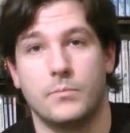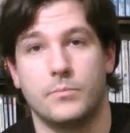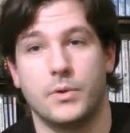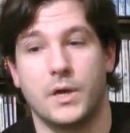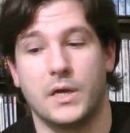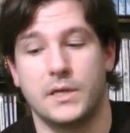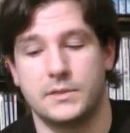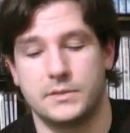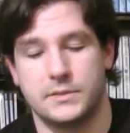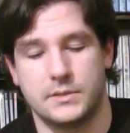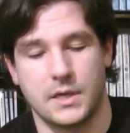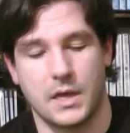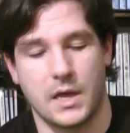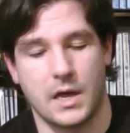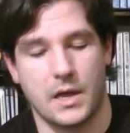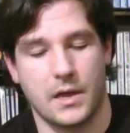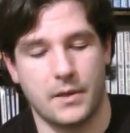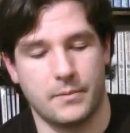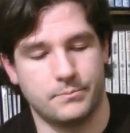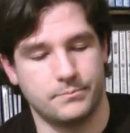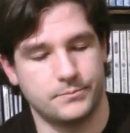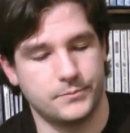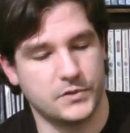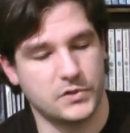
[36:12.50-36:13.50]
But
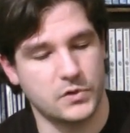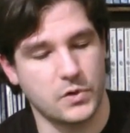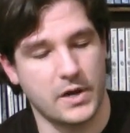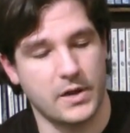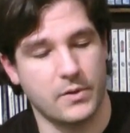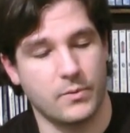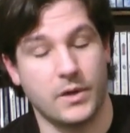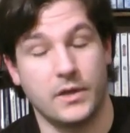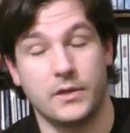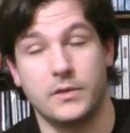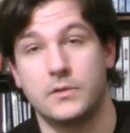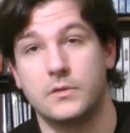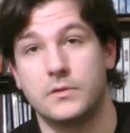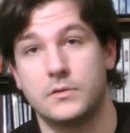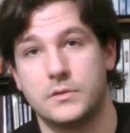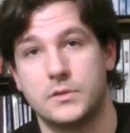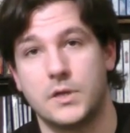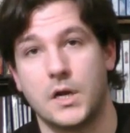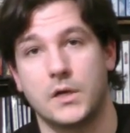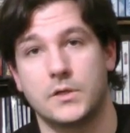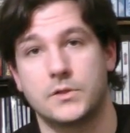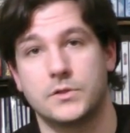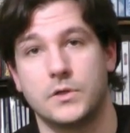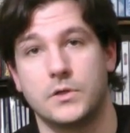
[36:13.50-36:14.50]
so anyway,
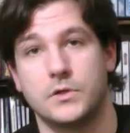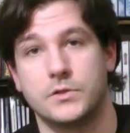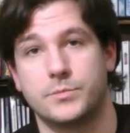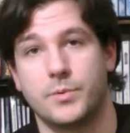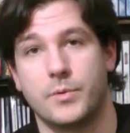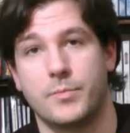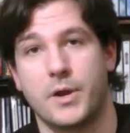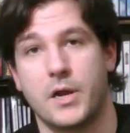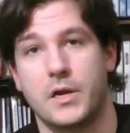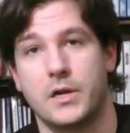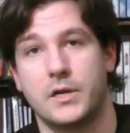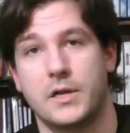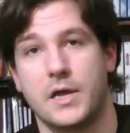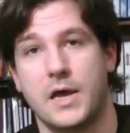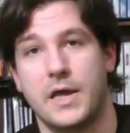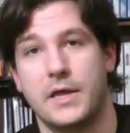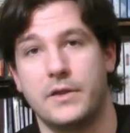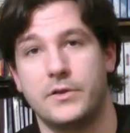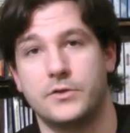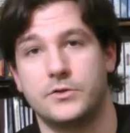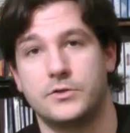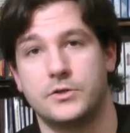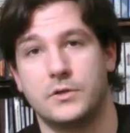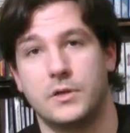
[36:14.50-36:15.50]
Dark Souls Prepare to Die
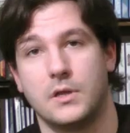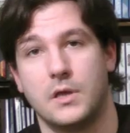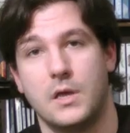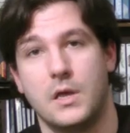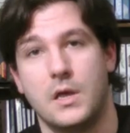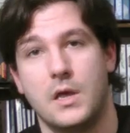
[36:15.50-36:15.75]
edition.